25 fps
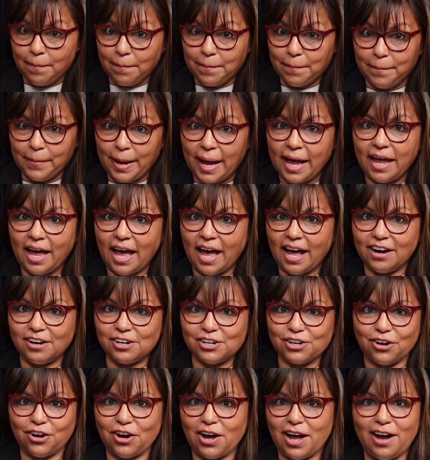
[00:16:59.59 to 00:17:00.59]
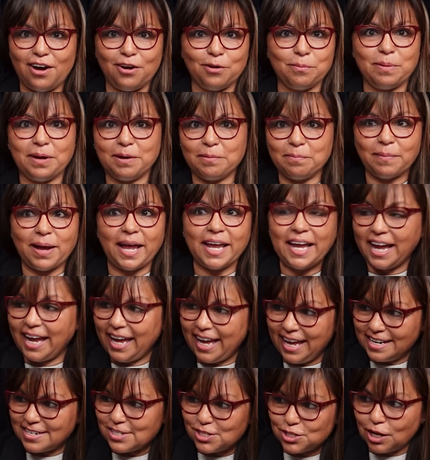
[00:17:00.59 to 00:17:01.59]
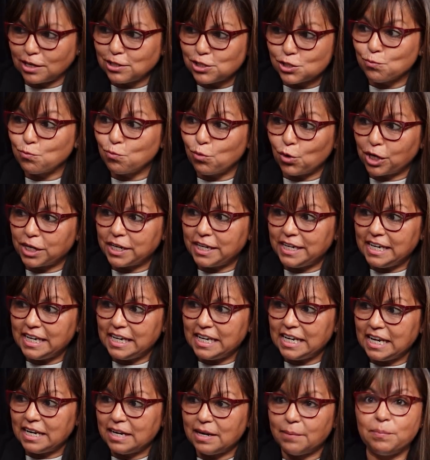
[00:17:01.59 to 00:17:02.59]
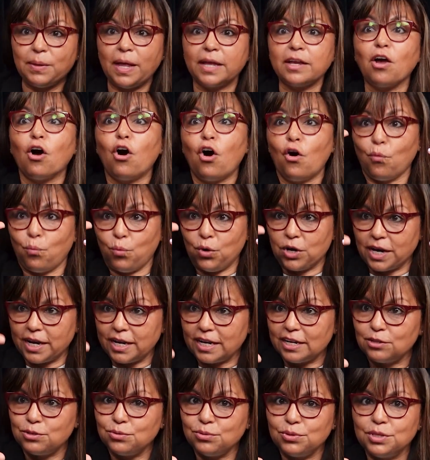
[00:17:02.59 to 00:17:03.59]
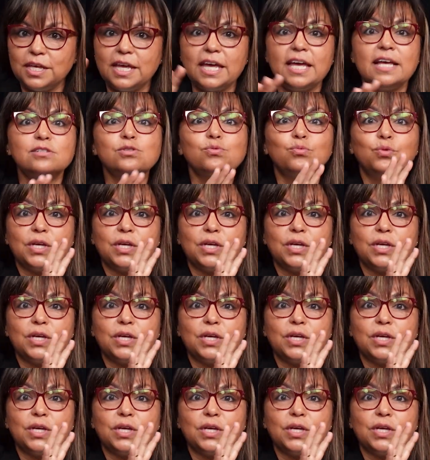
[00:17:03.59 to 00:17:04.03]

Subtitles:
I don't know how, but my head starts working and I'm like, oh, we're going to do this.